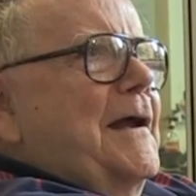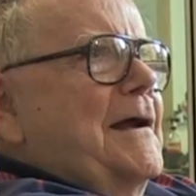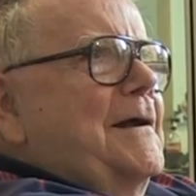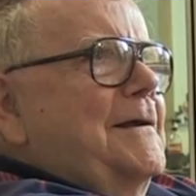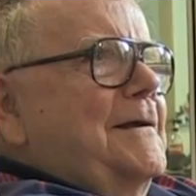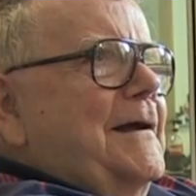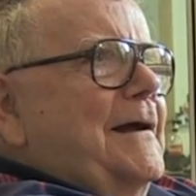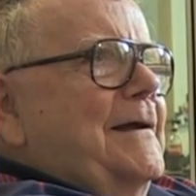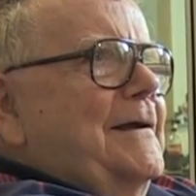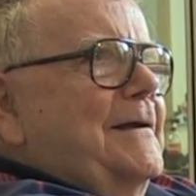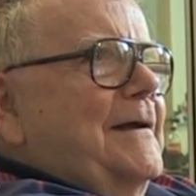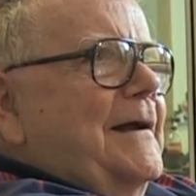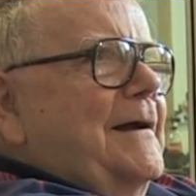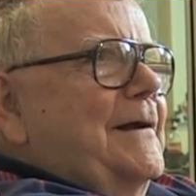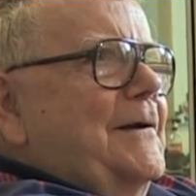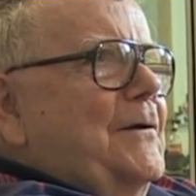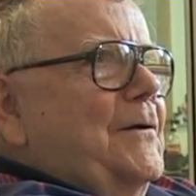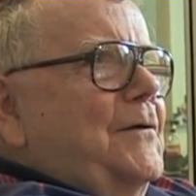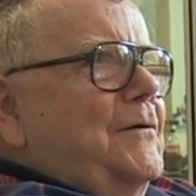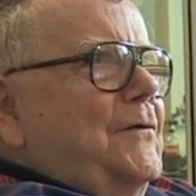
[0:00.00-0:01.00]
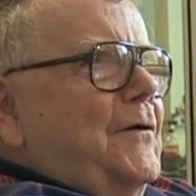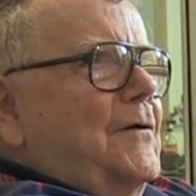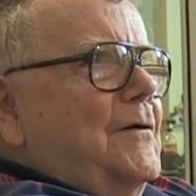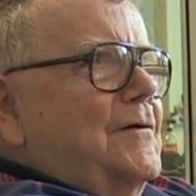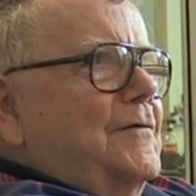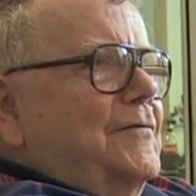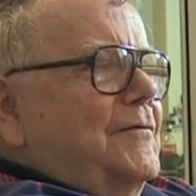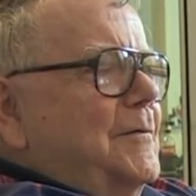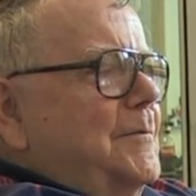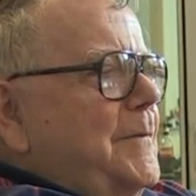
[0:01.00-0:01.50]
I heard
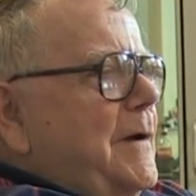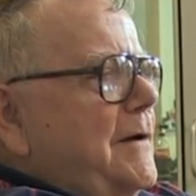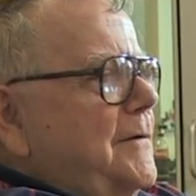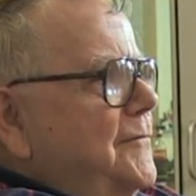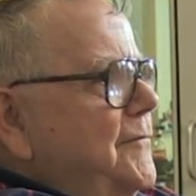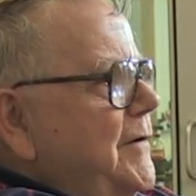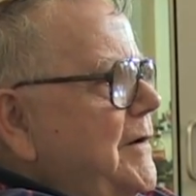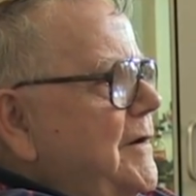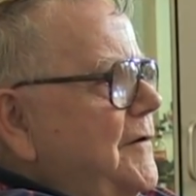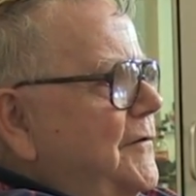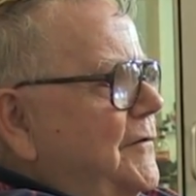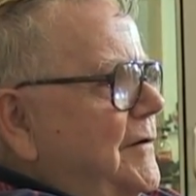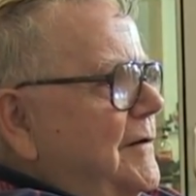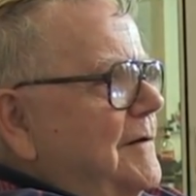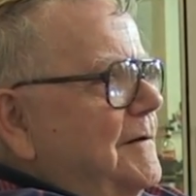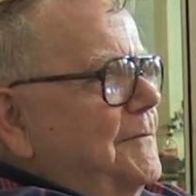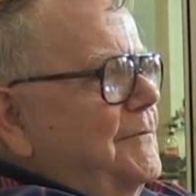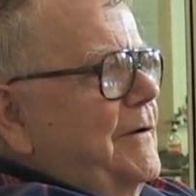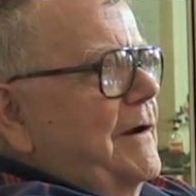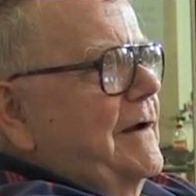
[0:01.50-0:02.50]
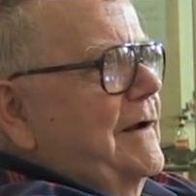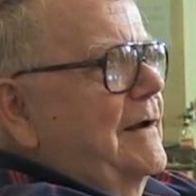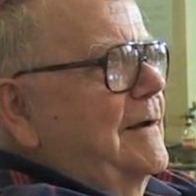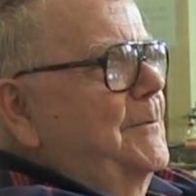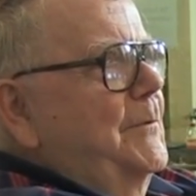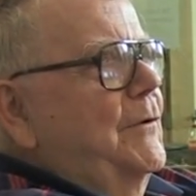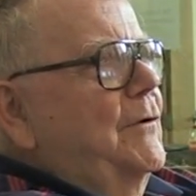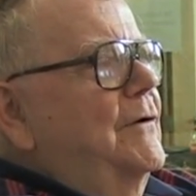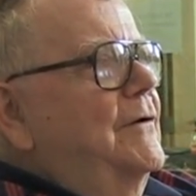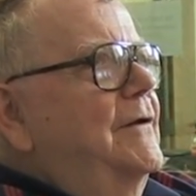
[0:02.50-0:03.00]
talk from my friends in the RAG
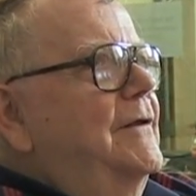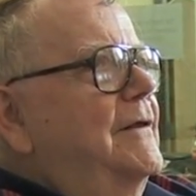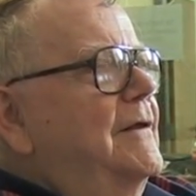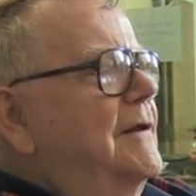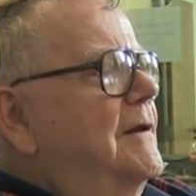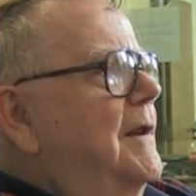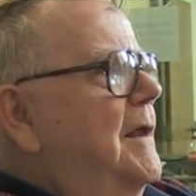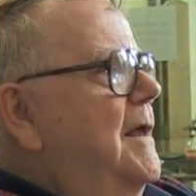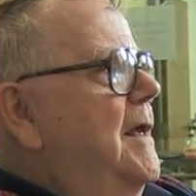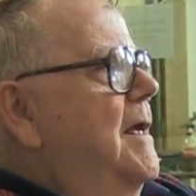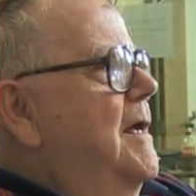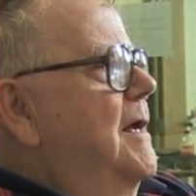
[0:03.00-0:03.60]
community that